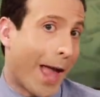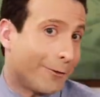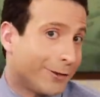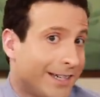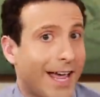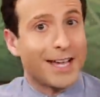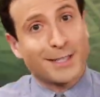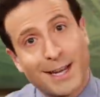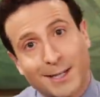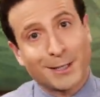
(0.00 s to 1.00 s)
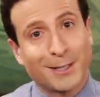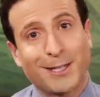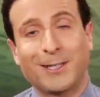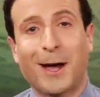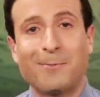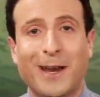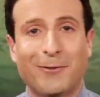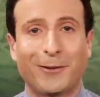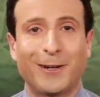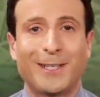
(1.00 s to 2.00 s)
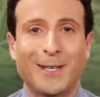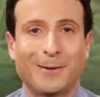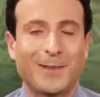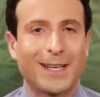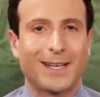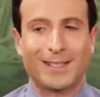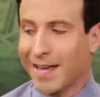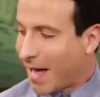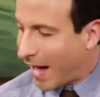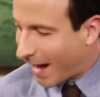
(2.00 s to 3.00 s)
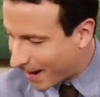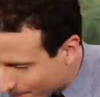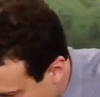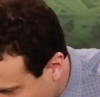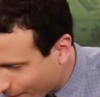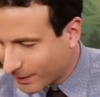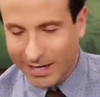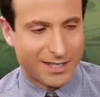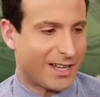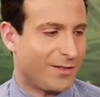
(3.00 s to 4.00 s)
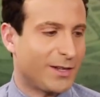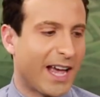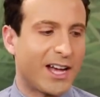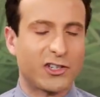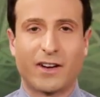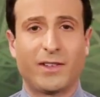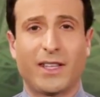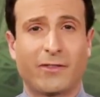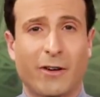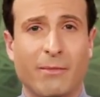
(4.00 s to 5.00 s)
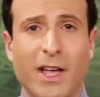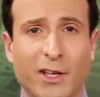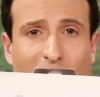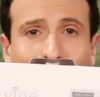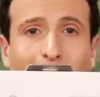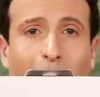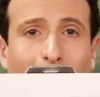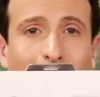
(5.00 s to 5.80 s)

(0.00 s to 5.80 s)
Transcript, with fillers: every day is technically a top day for a deal because I am here every day to save you cash on everything from smart home